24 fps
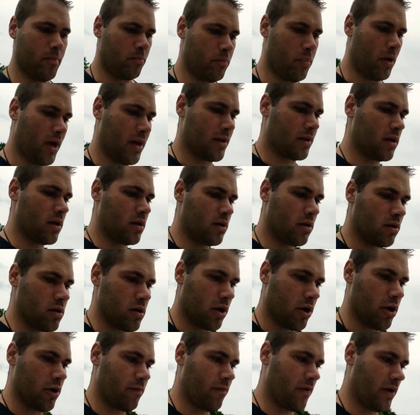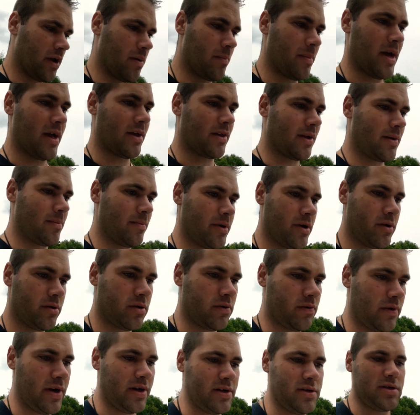but the good thing about that
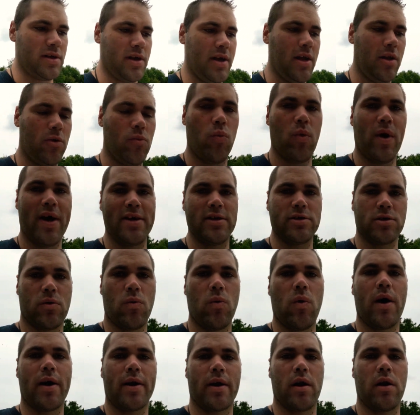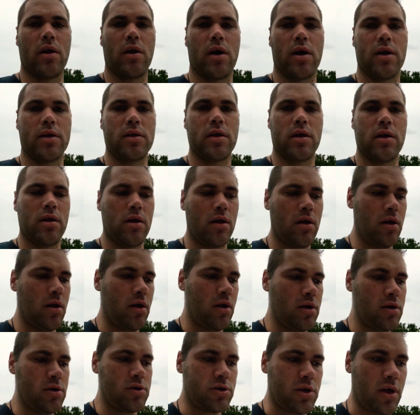motor is it weighs quite a lot,
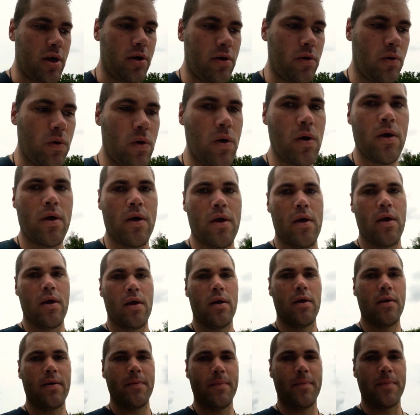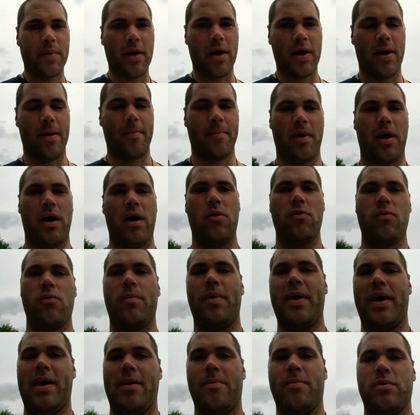so I will
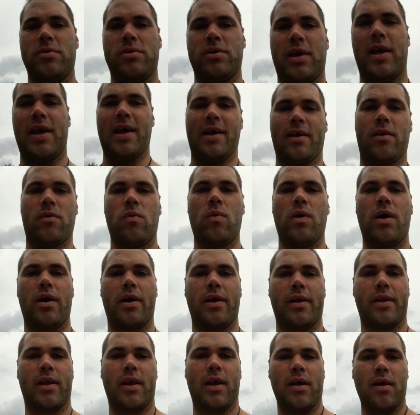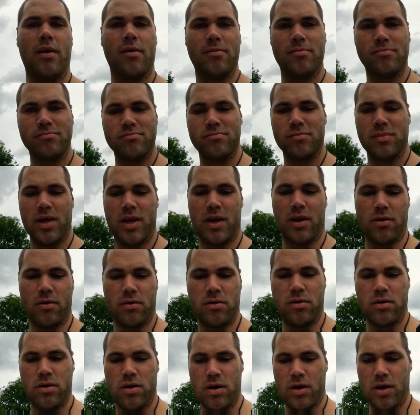be able to get quite,
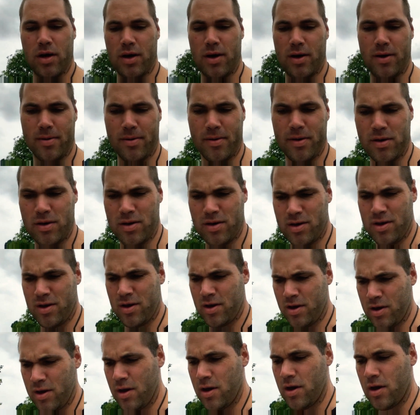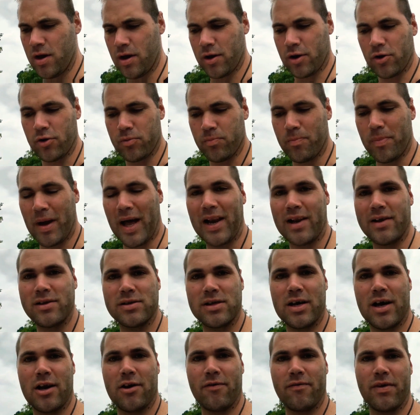a good
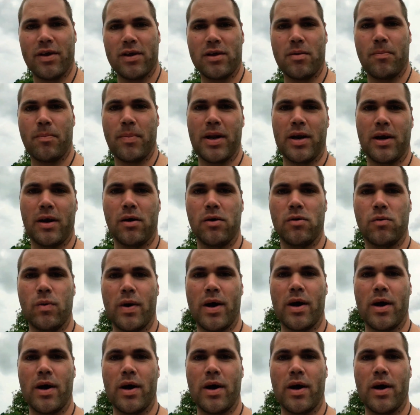balance out of it depending on